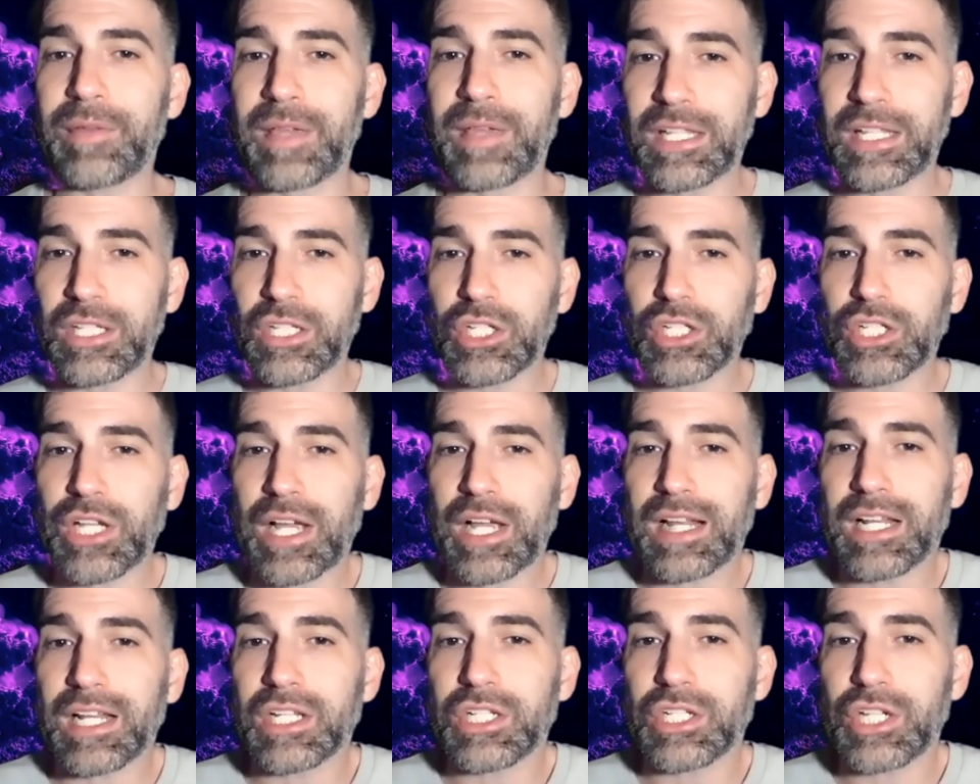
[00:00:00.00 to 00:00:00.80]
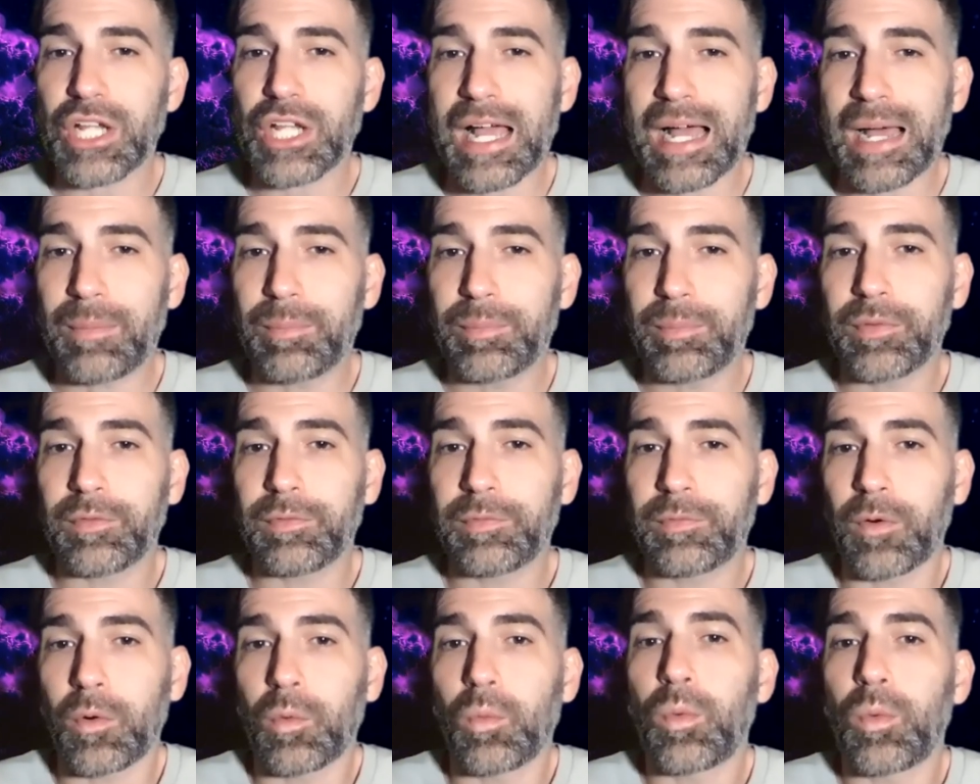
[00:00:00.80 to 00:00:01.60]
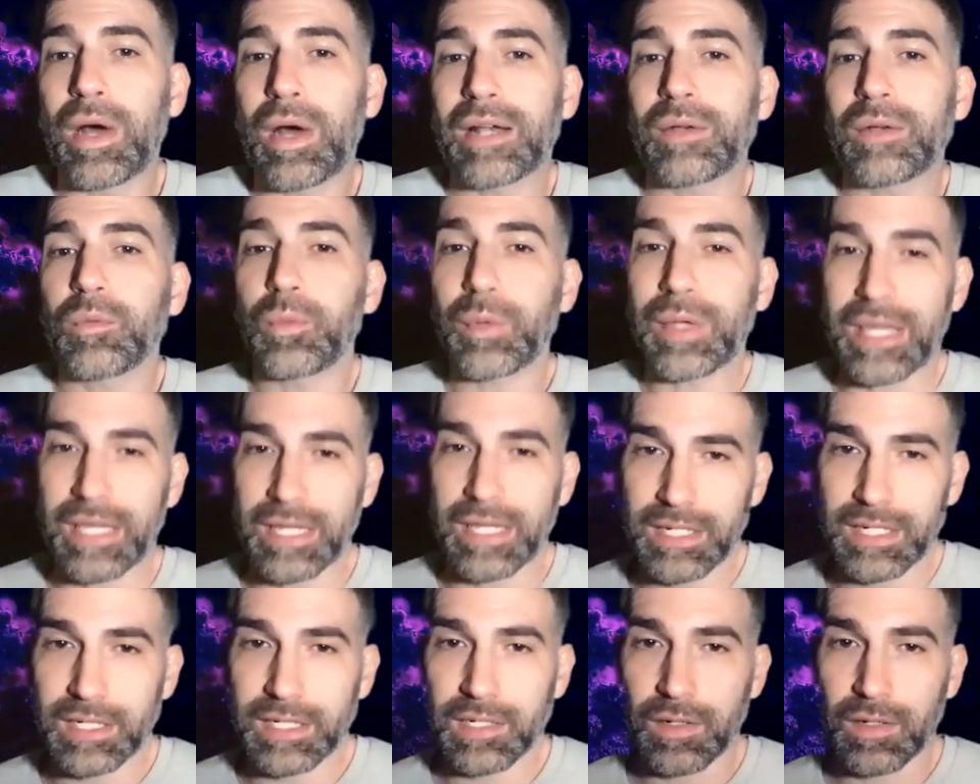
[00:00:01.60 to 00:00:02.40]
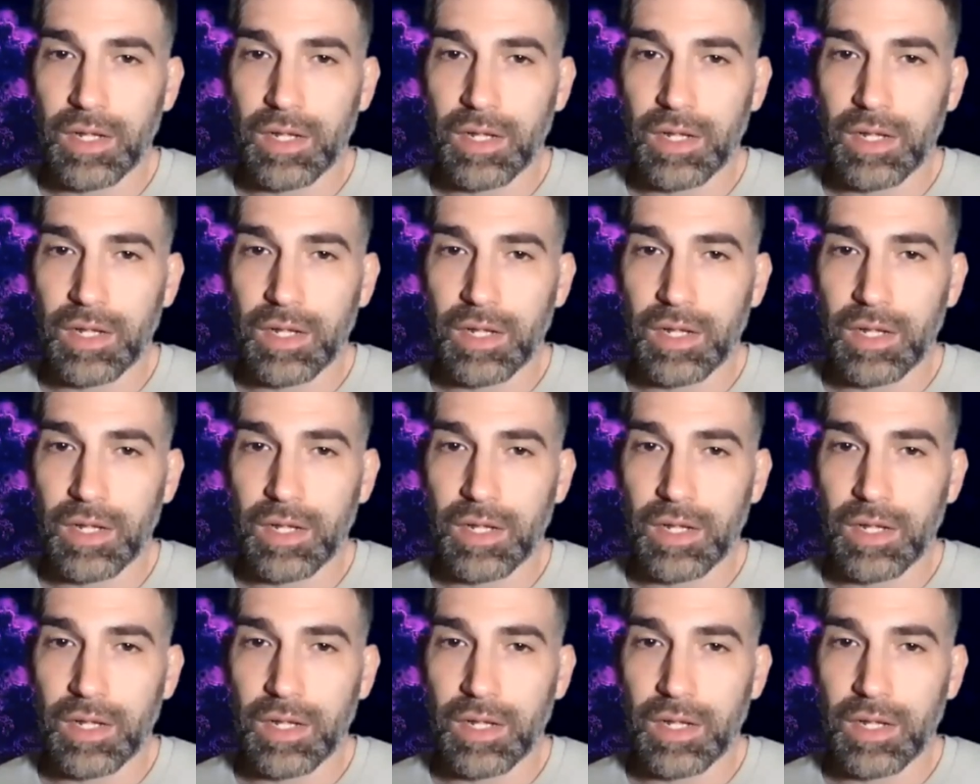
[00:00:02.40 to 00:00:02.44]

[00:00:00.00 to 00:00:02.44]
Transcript: each challenge up for 1 week.